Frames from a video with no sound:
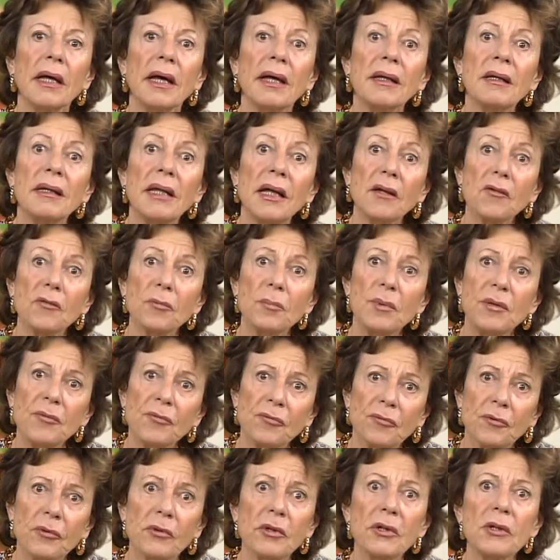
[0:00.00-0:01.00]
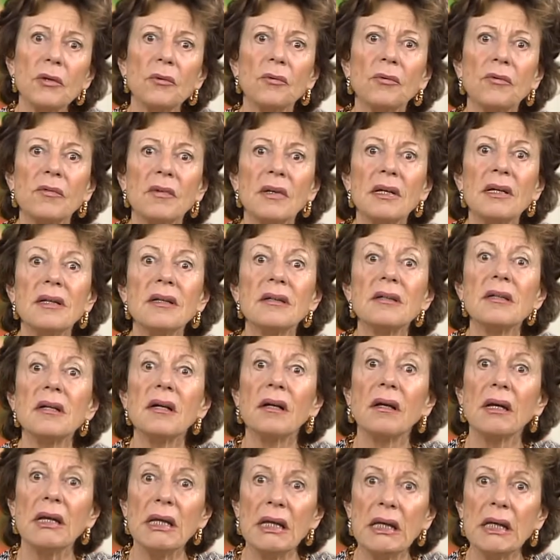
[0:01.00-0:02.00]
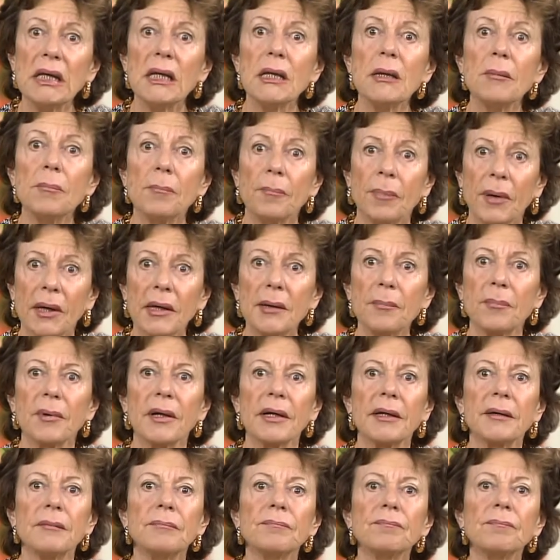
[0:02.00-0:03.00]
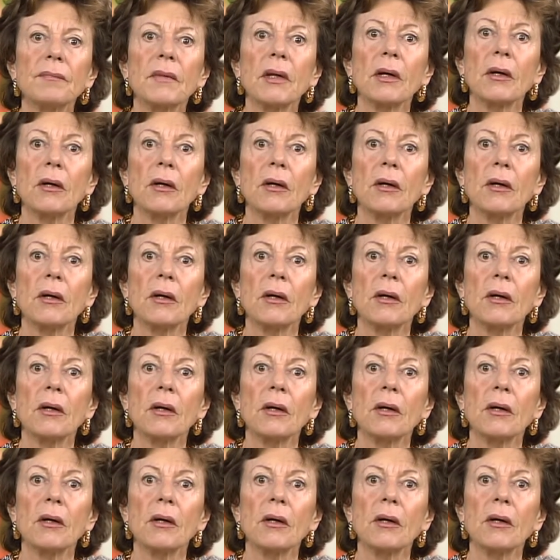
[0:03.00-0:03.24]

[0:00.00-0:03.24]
And that's before you see the leaky pipeline.